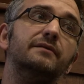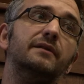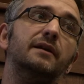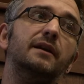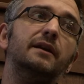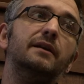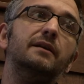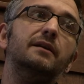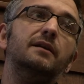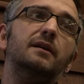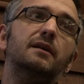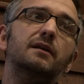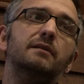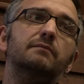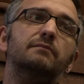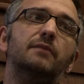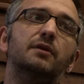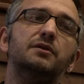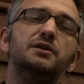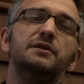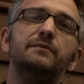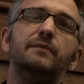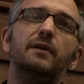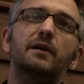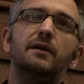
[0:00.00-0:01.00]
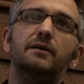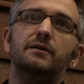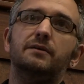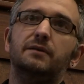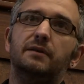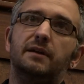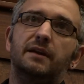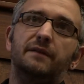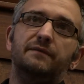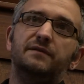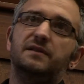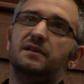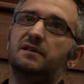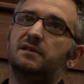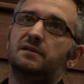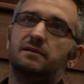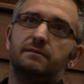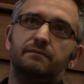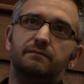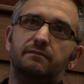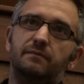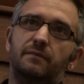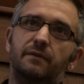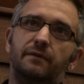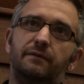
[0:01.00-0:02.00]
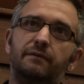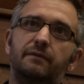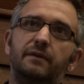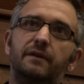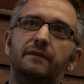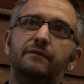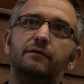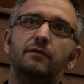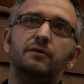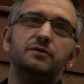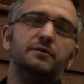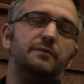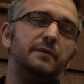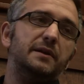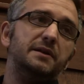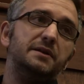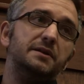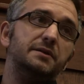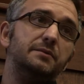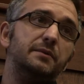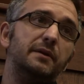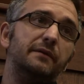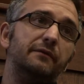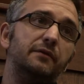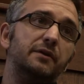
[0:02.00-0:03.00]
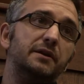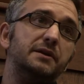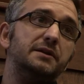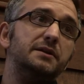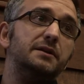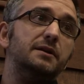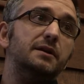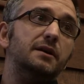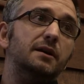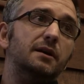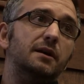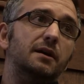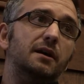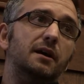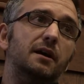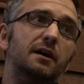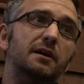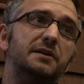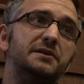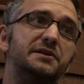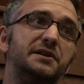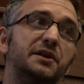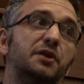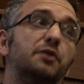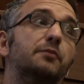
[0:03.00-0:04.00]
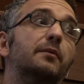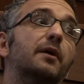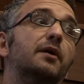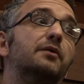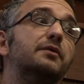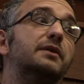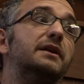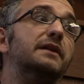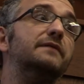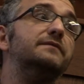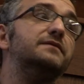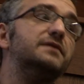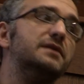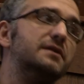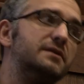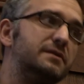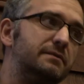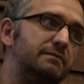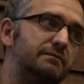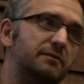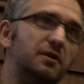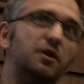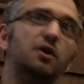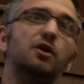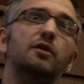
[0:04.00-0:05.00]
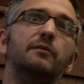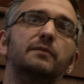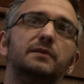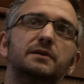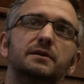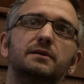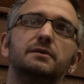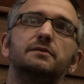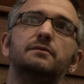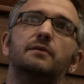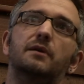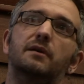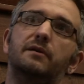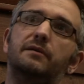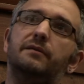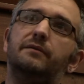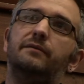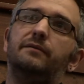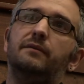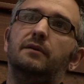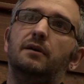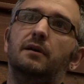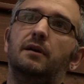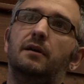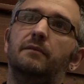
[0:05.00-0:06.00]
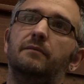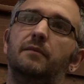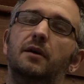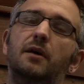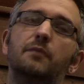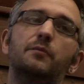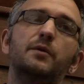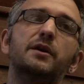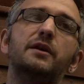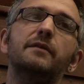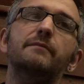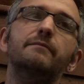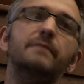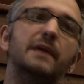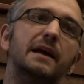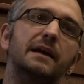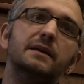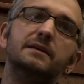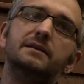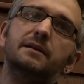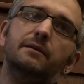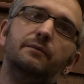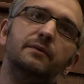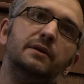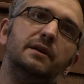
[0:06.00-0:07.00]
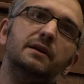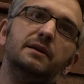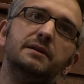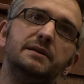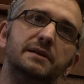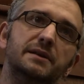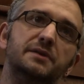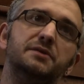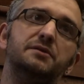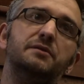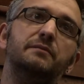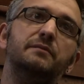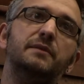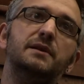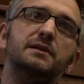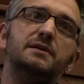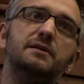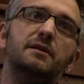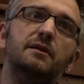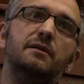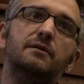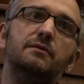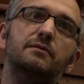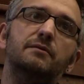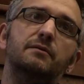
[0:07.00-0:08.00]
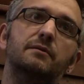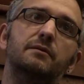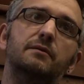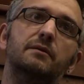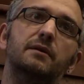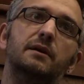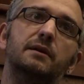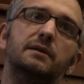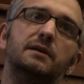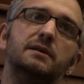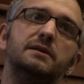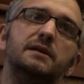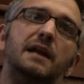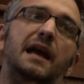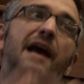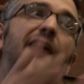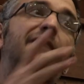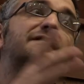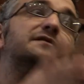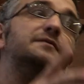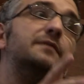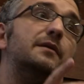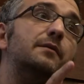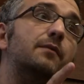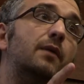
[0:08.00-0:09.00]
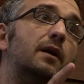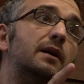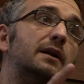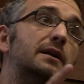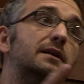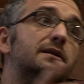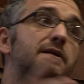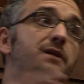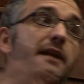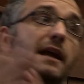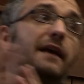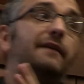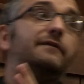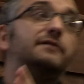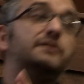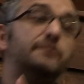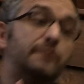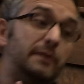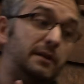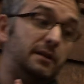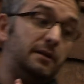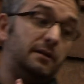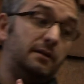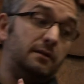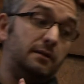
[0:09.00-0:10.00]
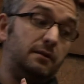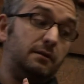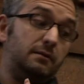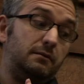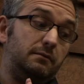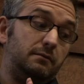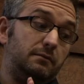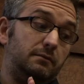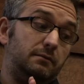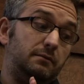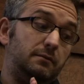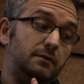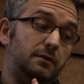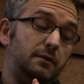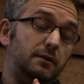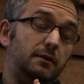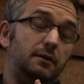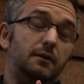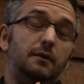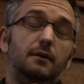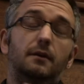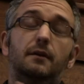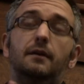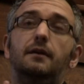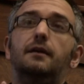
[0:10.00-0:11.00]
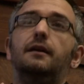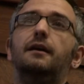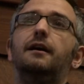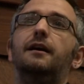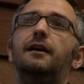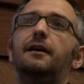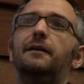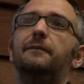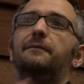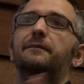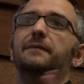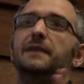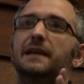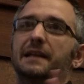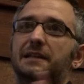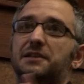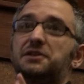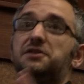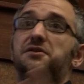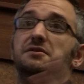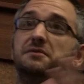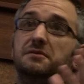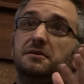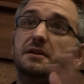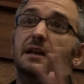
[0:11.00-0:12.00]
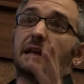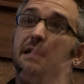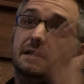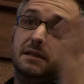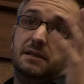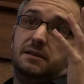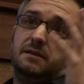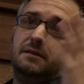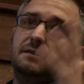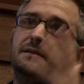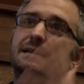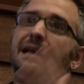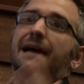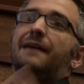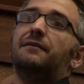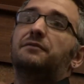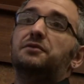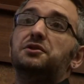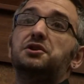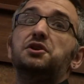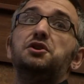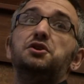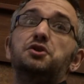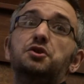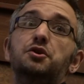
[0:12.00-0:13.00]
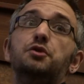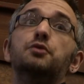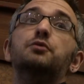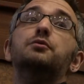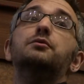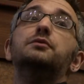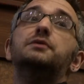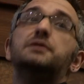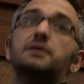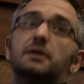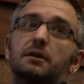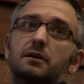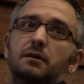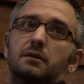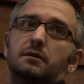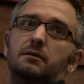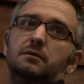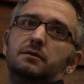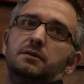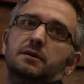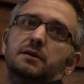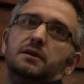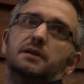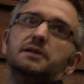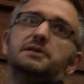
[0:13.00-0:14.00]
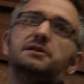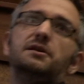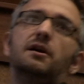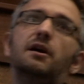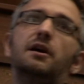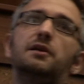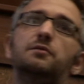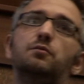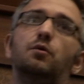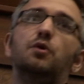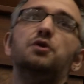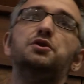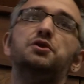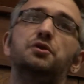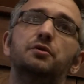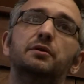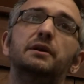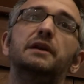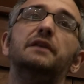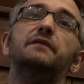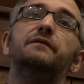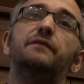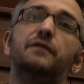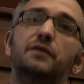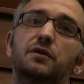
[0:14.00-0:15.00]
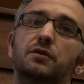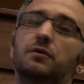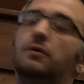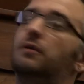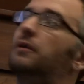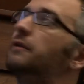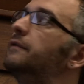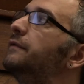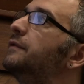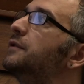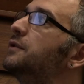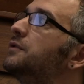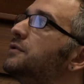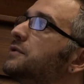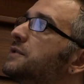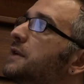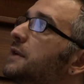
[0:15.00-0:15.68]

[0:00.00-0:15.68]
really. Multi-mode gives us 300-400 meters, whatever it is. Single-mode gives us kilometers worth. And we can mix it within a system. It doesn't have to be one, it doesn't have to be the other. It's down to you to decide what you need for your